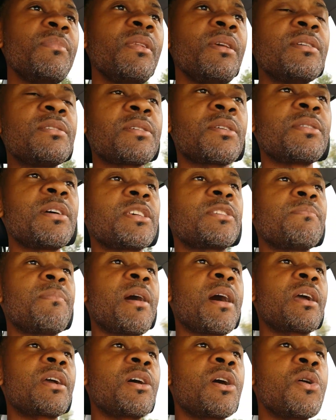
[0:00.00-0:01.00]
So that's
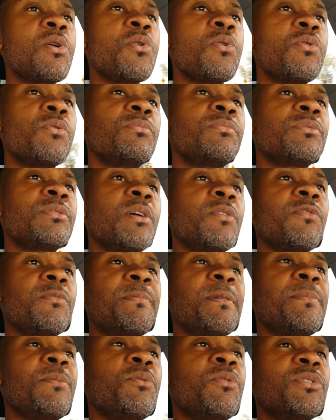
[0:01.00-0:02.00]
my goal. So for
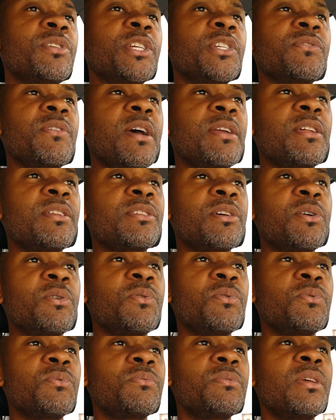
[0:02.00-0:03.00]
people who are just trying to
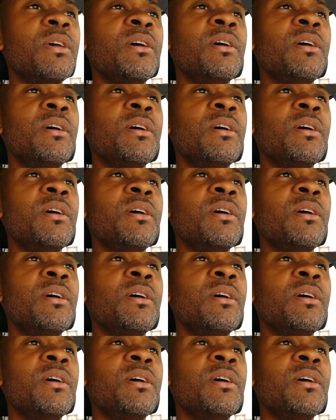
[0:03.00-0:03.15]
tone,